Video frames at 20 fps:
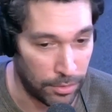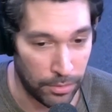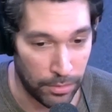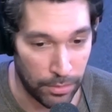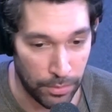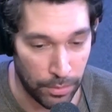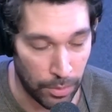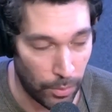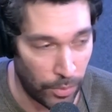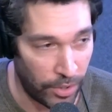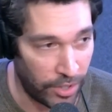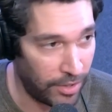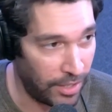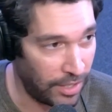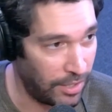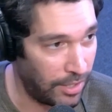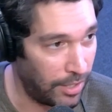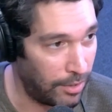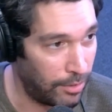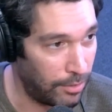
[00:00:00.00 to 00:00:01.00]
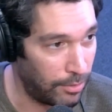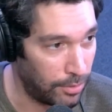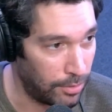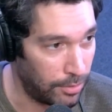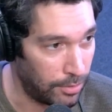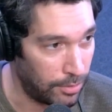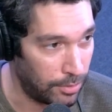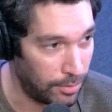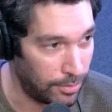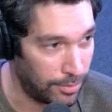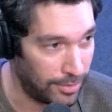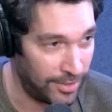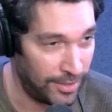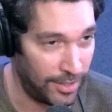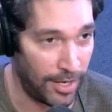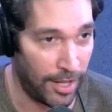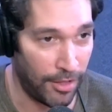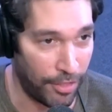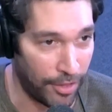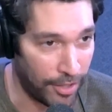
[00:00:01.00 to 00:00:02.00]
Well, what do?
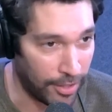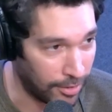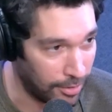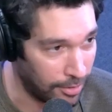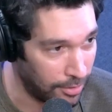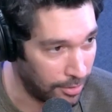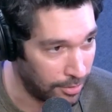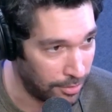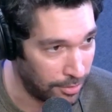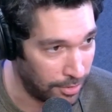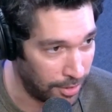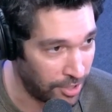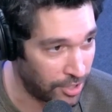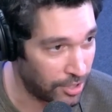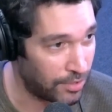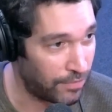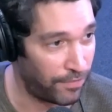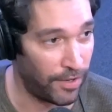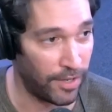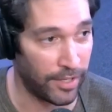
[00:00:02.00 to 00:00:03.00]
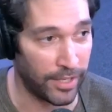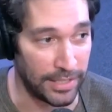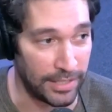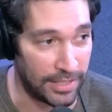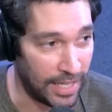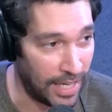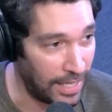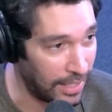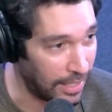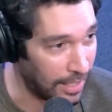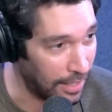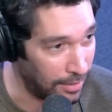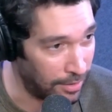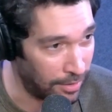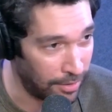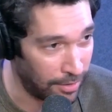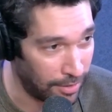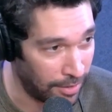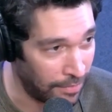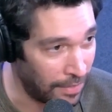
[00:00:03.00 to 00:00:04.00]
Nothing. They just fucking take it.
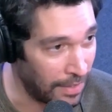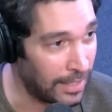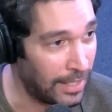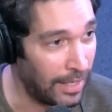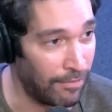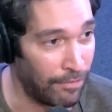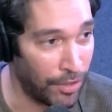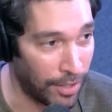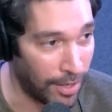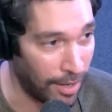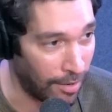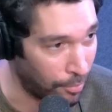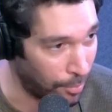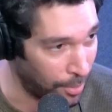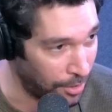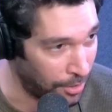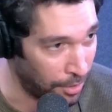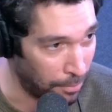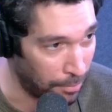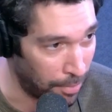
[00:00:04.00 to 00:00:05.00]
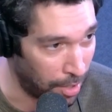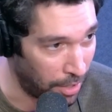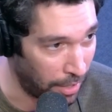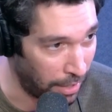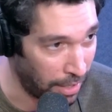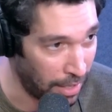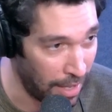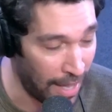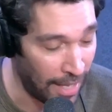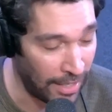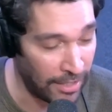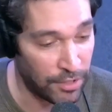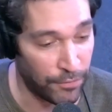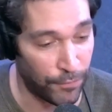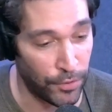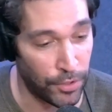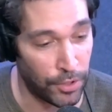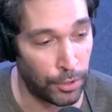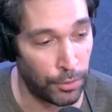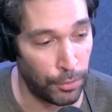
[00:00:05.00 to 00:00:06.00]
And they give the government their money. And it's
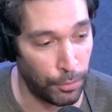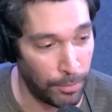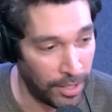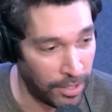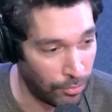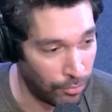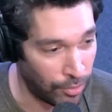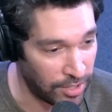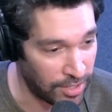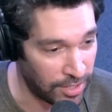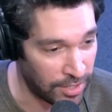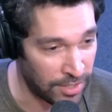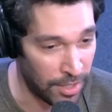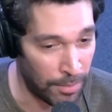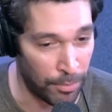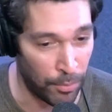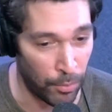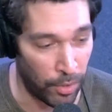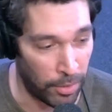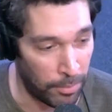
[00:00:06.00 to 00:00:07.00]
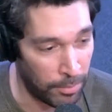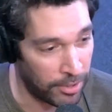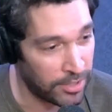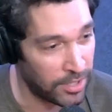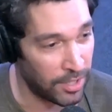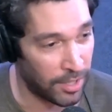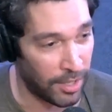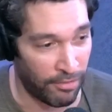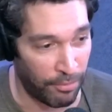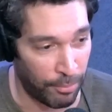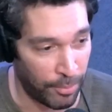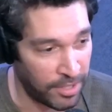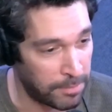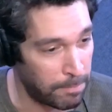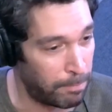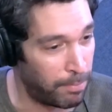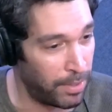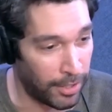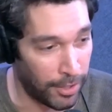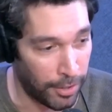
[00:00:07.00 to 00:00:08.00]
for two main reasons. Number one, because the government's
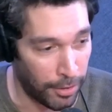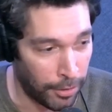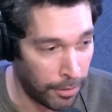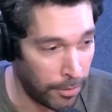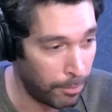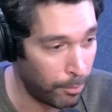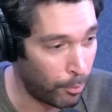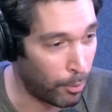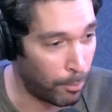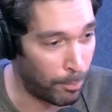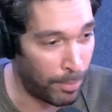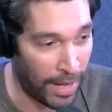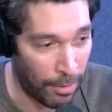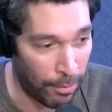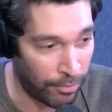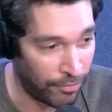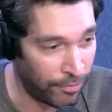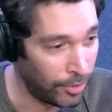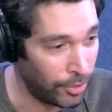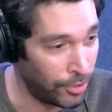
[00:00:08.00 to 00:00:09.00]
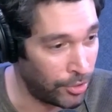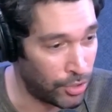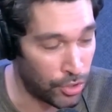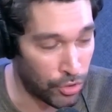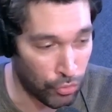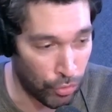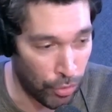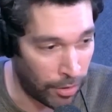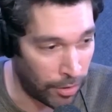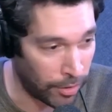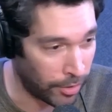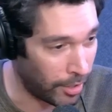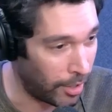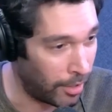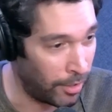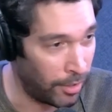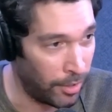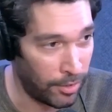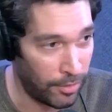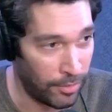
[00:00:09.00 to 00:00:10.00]
bigger, more powerful, and
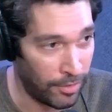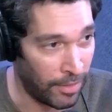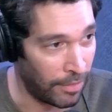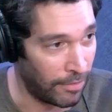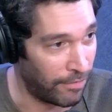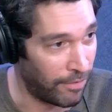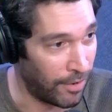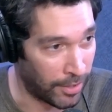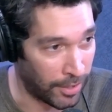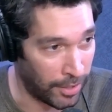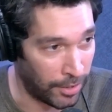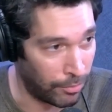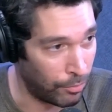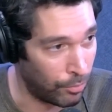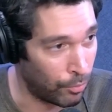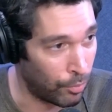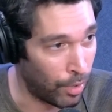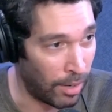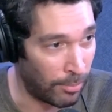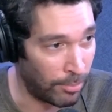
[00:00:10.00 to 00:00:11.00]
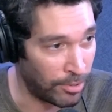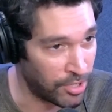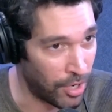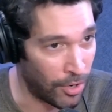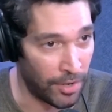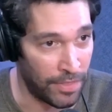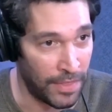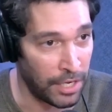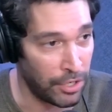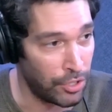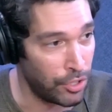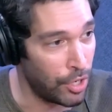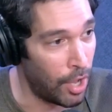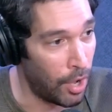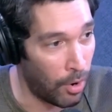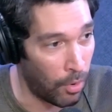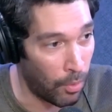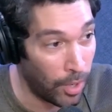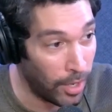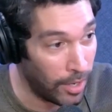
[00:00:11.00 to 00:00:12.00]
stronger than the fucking robbers are. And they
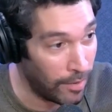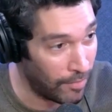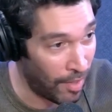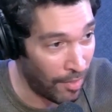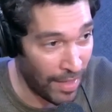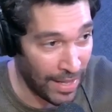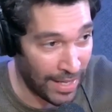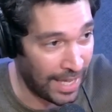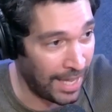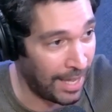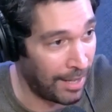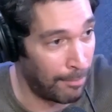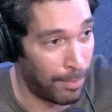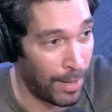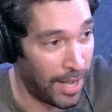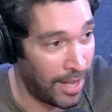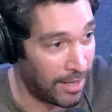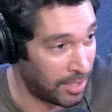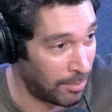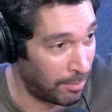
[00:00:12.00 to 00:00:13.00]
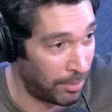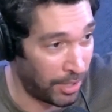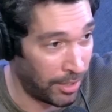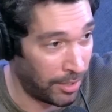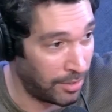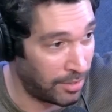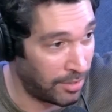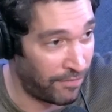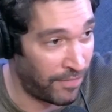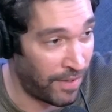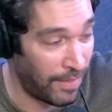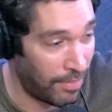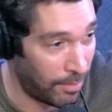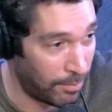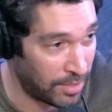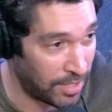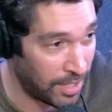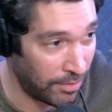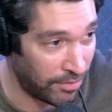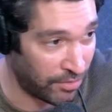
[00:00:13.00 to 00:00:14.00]
know that they can't possibly defend
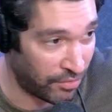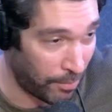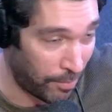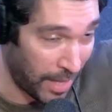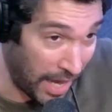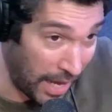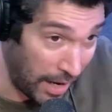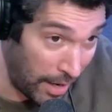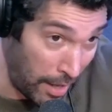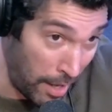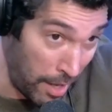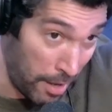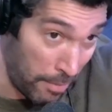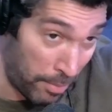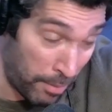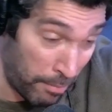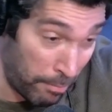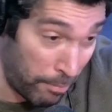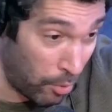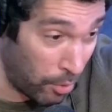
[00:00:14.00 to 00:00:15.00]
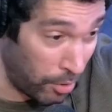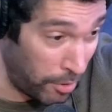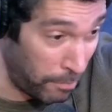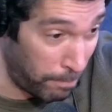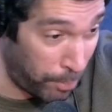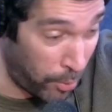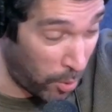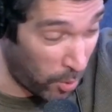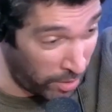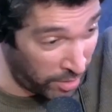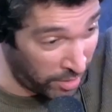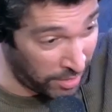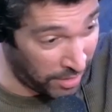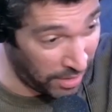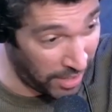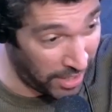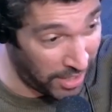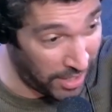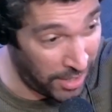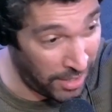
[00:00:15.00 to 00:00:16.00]
themselves from that. But more
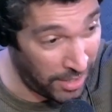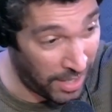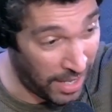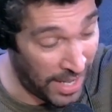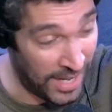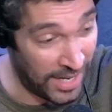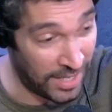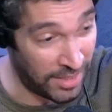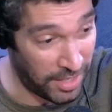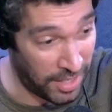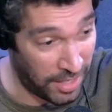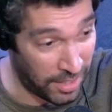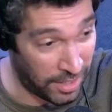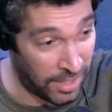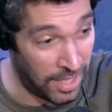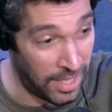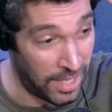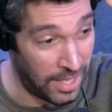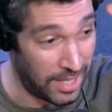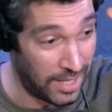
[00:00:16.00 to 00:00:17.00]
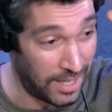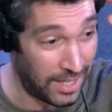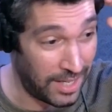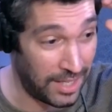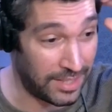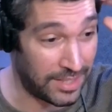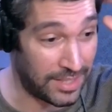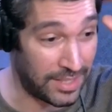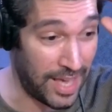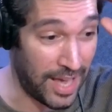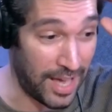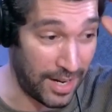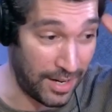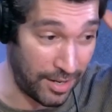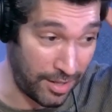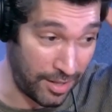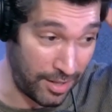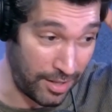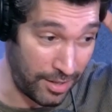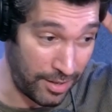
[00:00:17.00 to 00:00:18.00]
importantly, I think, it's that
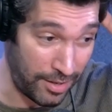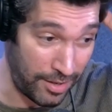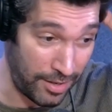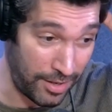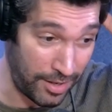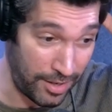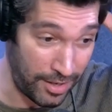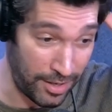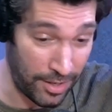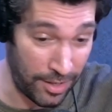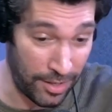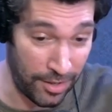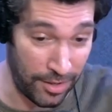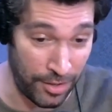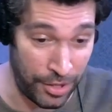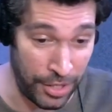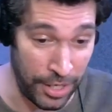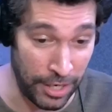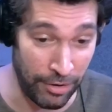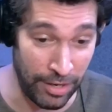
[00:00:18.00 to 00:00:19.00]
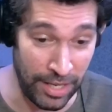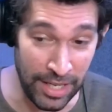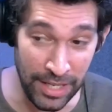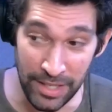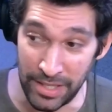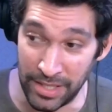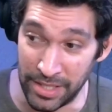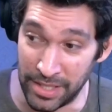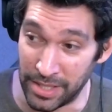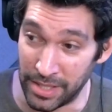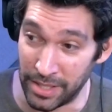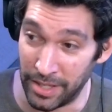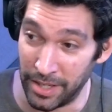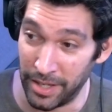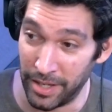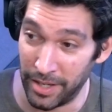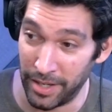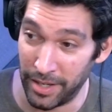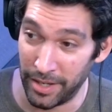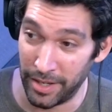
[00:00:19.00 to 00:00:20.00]
there is
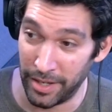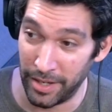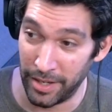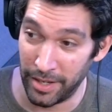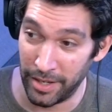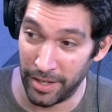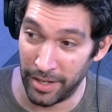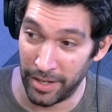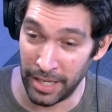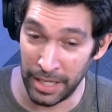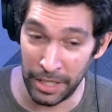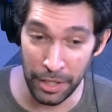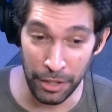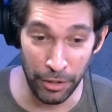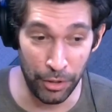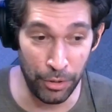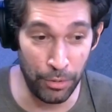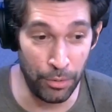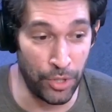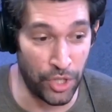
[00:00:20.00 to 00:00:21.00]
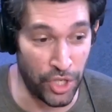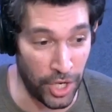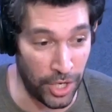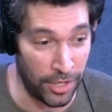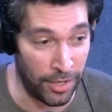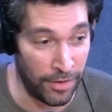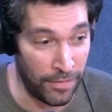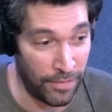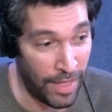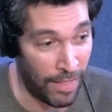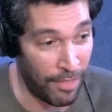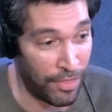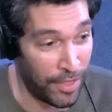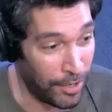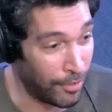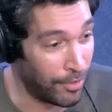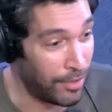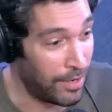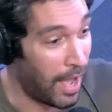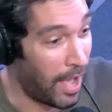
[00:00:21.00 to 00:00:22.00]
an illusion that
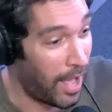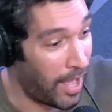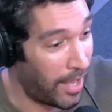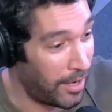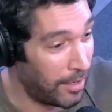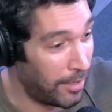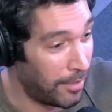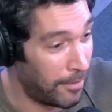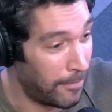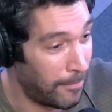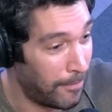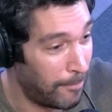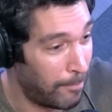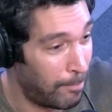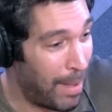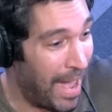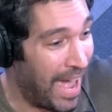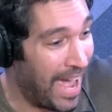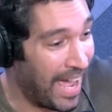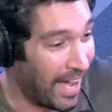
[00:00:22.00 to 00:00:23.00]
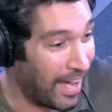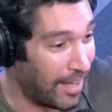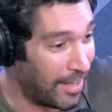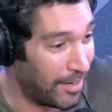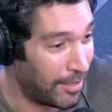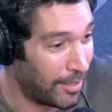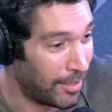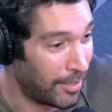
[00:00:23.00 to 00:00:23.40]
they're not bad.